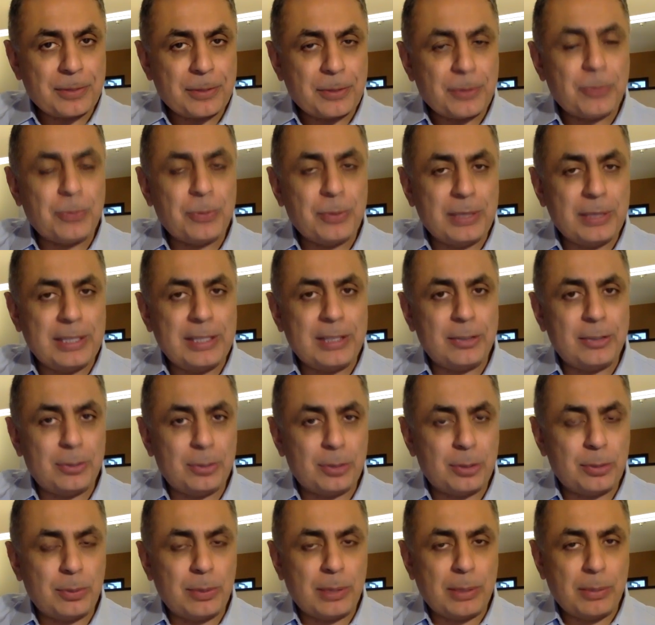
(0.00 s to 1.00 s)
we need to
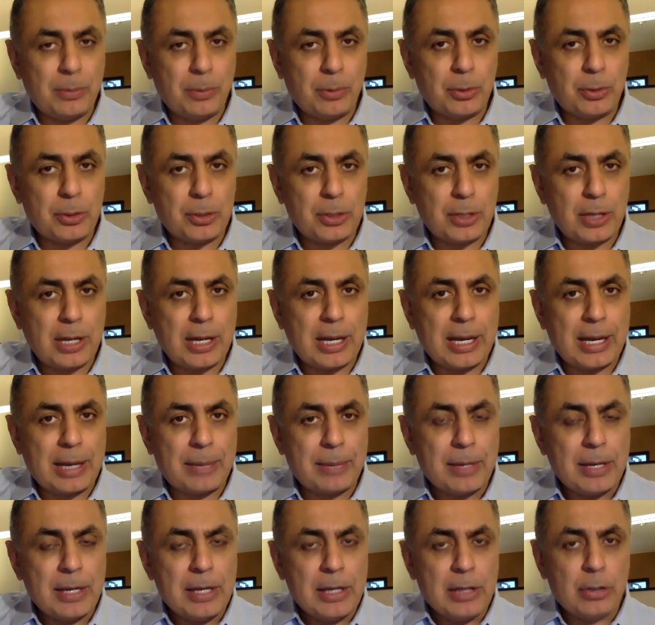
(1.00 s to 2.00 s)
spend more time.
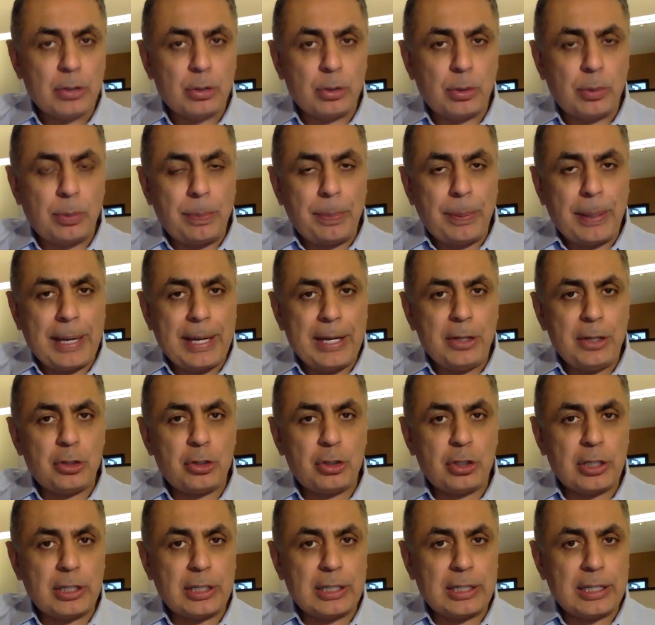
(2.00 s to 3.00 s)
So a
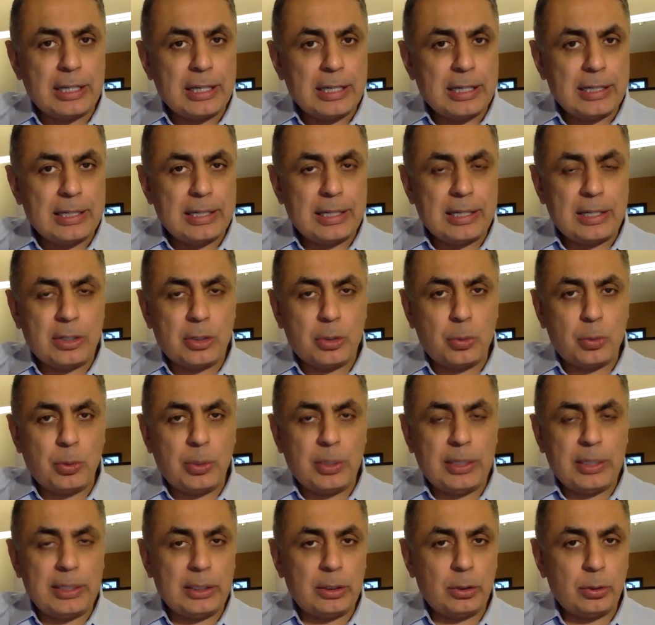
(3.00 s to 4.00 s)
patient that is
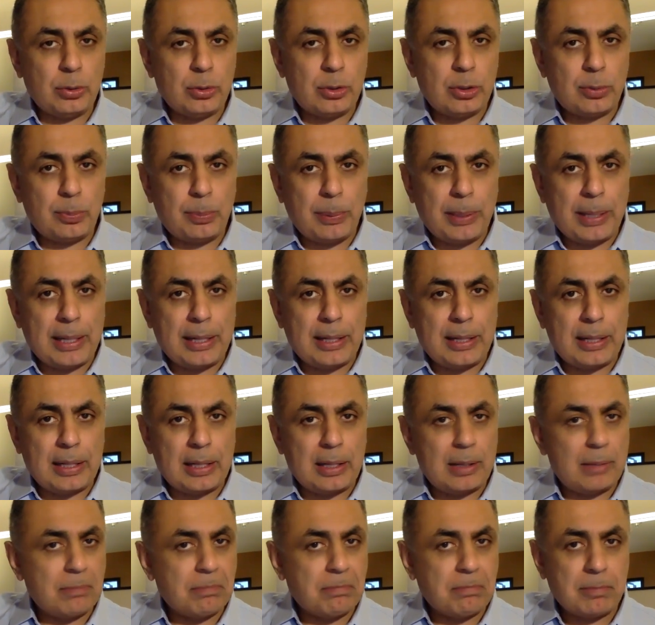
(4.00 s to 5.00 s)
willing to spend
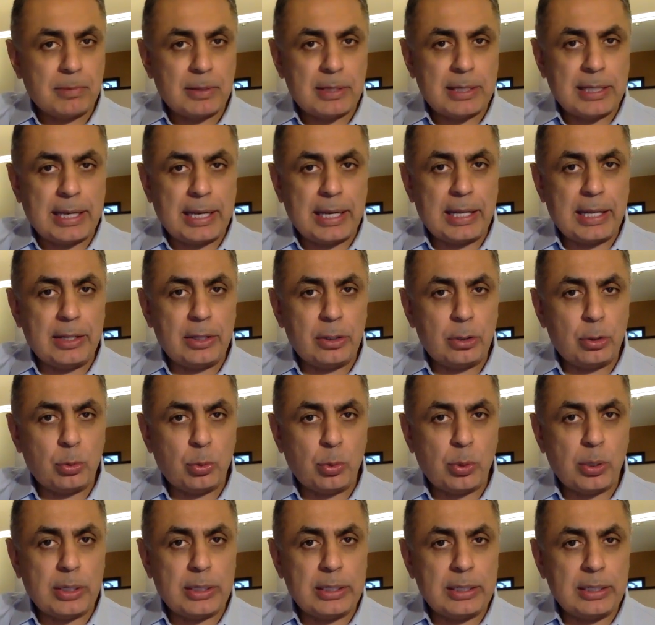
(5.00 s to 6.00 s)
$10,
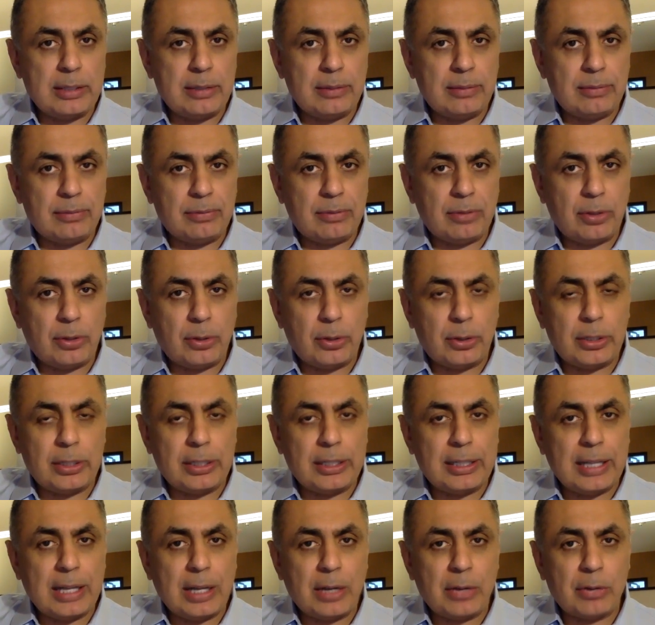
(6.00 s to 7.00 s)
$20,
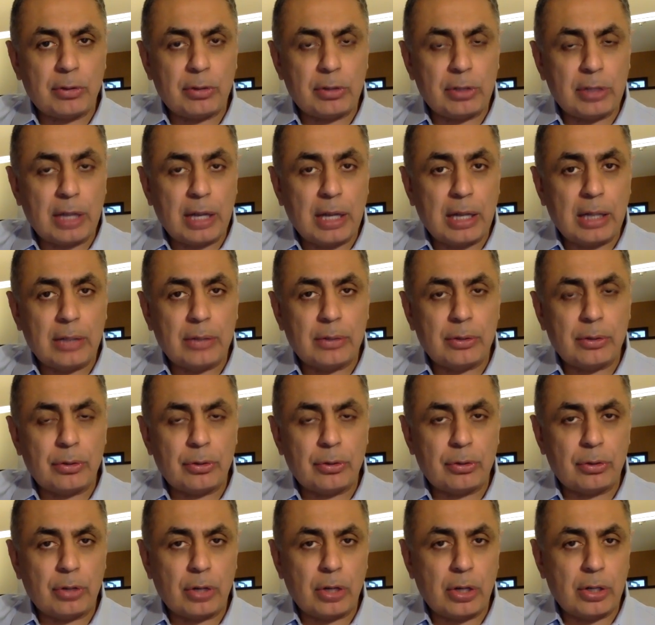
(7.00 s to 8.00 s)

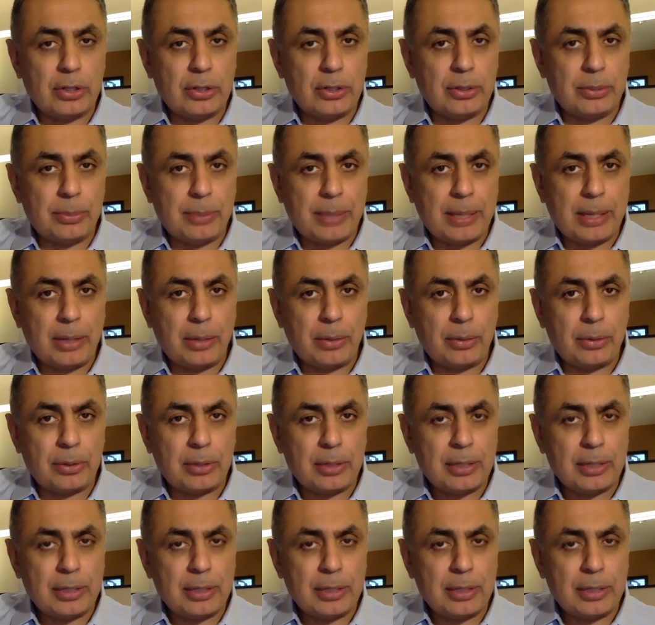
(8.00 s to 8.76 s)
$30,000 on their mouth,